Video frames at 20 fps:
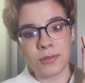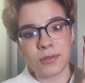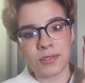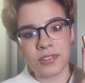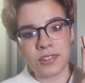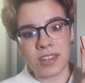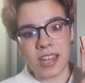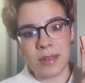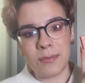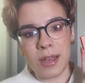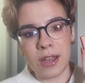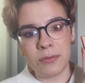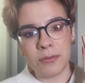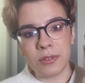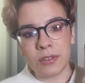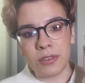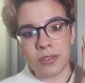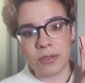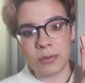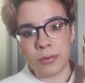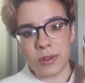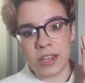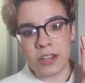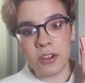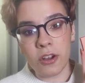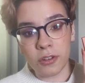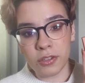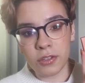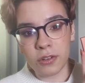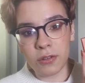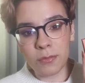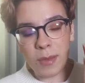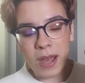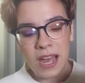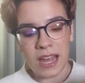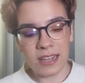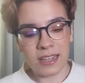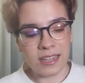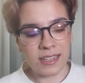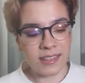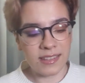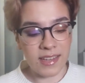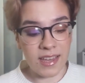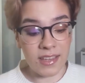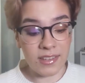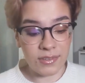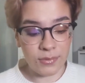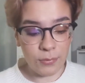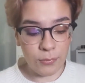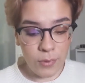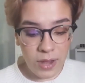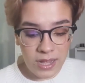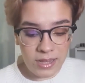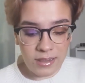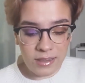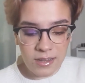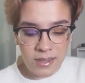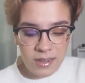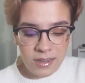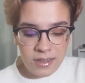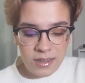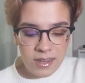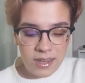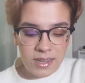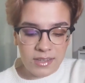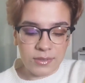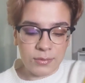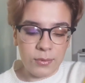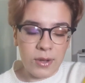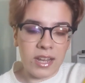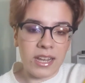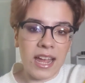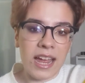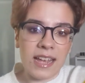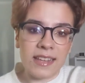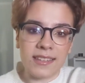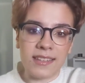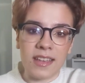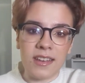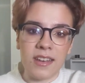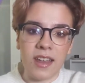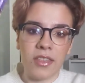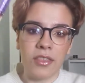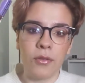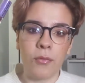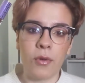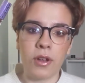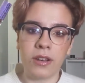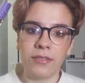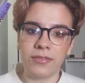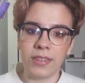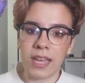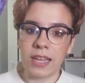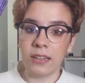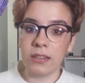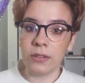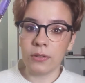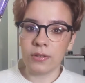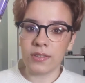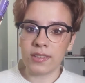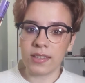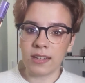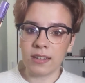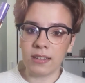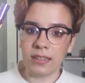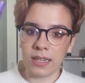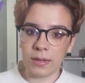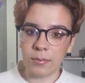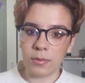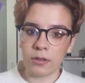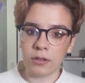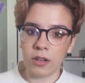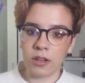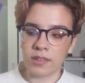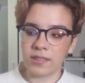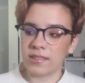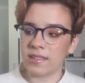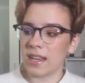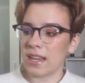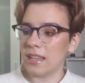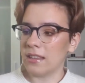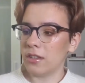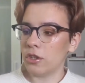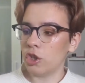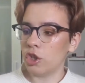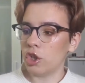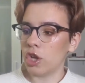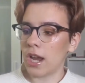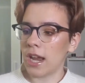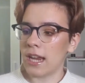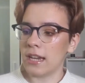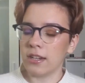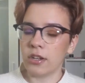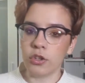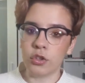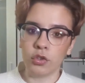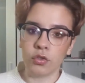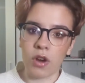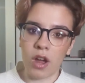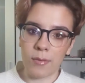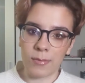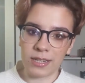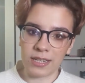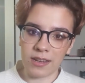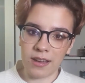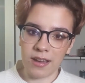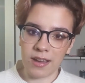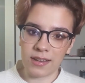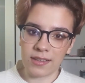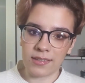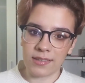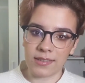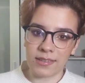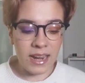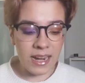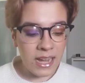also came out with three contour palettes as well as another one of their Lucid lip gloss in the shade Dramatize.